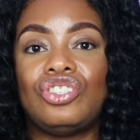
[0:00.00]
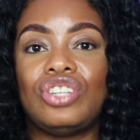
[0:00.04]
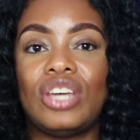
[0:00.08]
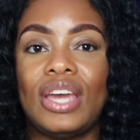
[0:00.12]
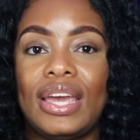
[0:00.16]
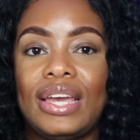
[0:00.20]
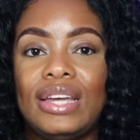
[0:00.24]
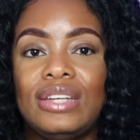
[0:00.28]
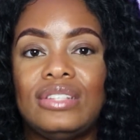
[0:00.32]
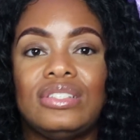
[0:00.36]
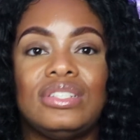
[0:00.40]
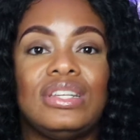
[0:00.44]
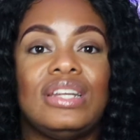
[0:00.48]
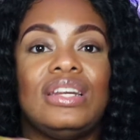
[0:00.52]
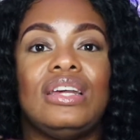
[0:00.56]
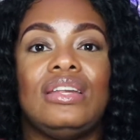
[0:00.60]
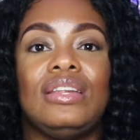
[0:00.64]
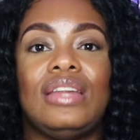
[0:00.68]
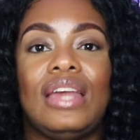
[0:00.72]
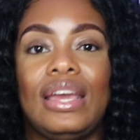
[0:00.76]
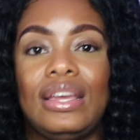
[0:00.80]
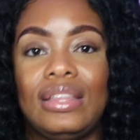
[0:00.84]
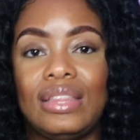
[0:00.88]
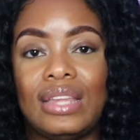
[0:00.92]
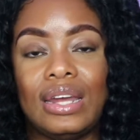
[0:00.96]
changed and the
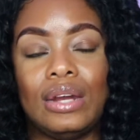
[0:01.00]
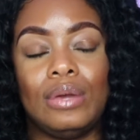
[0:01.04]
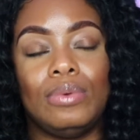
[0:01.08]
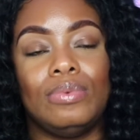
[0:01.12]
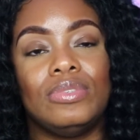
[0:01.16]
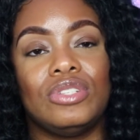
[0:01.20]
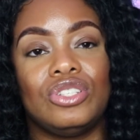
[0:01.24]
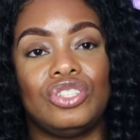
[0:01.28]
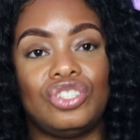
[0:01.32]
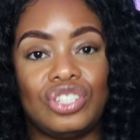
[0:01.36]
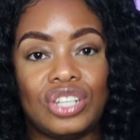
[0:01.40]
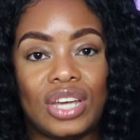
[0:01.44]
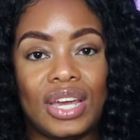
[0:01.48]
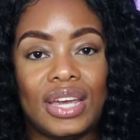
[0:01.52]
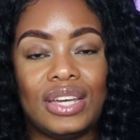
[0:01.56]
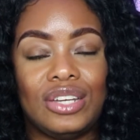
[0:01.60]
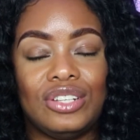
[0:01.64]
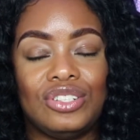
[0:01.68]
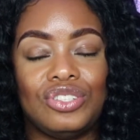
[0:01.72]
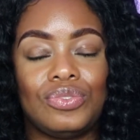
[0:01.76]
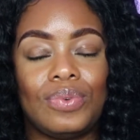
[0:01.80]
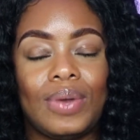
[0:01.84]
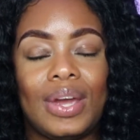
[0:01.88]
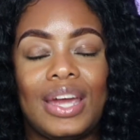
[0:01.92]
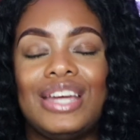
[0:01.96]
date that it was
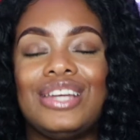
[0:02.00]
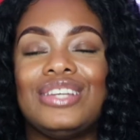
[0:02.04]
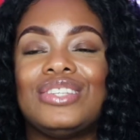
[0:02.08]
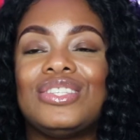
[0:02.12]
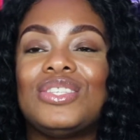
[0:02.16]
changed, right?